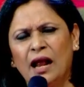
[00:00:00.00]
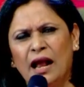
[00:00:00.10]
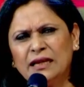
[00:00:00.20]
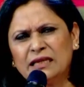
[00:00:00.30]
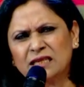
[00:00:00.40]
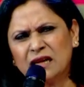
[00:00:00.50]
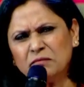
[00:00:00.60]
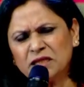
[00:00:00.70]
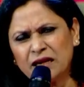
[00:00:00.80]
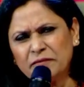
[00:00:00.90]
and
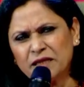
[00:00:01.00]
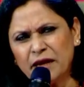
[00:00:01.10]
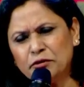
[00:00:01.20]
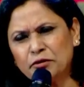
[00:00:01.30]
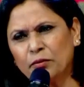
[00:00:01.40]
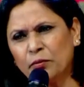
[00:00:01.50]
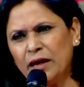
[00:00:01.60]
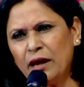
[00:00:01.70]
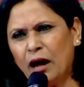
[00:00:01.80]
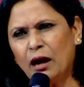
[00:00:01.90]
sometimes into the
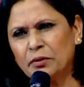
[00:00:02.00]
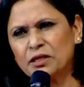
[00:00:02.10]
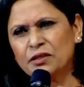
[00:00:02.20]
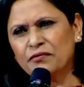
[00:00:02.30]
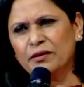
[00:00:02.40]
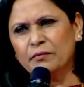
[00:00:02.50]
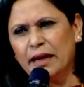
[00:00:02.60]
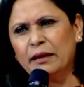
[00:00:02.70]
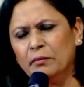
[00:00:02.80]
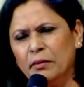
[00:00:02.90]
wee hours of the ma
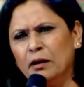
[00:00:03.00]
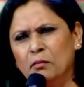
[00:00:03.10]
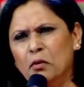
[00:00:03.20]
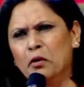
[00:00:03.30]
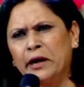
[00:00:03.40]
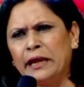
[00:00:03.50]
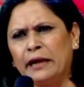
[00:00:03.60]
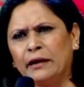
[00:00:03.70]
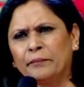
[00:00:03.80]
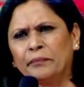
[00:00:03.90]
uh, morning,
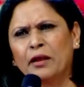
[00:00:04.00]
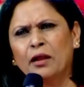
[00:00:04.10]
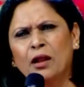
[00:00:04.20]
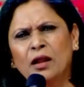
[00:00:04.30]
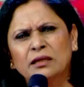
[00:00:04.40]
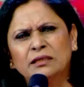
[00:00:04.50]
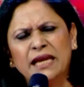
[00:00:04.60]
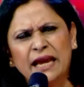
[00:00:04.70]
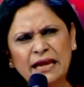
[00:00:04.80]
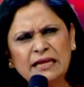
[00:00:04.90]

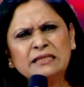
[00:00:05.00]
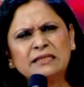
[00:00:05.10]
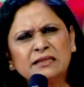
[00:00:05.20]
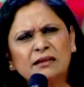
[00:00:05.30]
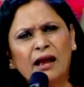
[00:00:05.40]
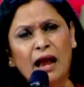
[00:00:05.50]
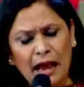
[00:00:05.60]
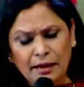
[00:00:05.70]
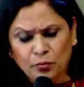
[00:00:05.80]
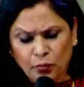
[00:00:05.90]
days
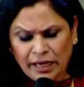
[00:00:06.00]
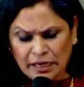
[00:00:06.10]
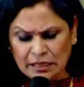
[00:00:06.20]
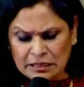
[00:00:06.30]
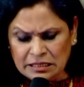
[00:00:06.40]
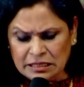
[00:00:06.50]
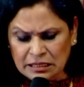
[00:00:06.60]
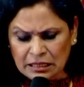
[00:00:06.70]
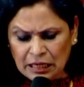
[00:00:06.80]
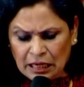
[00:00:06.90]
and weeks.
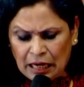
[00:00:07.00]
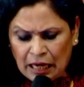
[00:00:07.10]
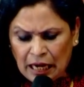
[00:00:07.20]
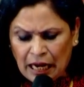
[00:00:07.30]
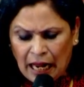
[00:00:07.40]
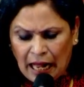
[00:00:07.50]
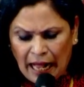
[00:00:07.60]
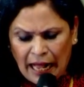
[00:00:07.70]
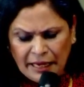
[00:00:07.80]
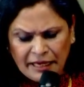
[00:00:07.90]

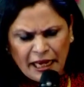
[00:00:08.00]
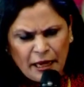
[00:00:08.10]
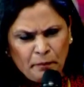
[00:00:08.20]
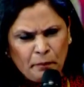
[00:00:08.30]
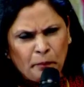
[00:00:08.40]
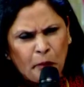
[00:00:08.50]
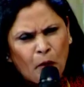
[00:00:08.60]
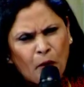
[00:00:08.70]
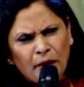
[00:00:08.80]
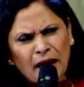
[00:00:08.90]
And he
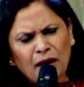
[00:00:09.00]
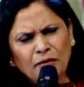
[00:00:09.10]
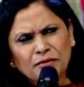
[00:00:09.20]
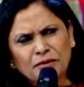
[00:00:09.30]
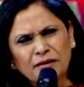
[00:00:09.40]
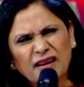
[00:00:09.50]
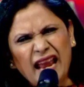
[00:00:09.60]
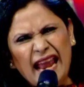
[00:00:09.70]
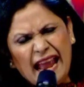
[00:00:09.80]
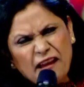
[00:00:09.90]
poured out
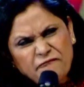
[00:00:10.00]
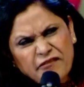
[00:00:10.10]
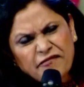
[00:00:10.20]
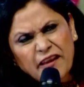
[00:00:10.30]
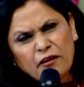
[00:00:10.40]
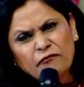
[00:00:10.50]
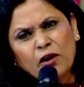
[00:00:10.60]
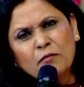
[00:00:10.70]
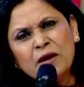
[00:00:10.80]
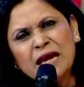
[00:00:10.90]
everything
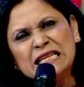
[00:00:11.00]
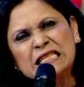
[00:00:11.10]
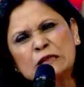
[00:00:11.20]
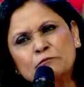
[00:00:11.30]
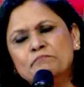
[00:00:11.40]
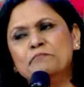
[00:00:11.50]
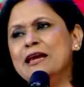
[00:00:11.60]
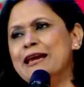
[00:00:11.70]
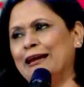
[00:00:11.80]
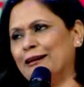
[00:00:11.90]
from his
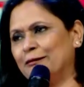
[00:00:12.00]
being.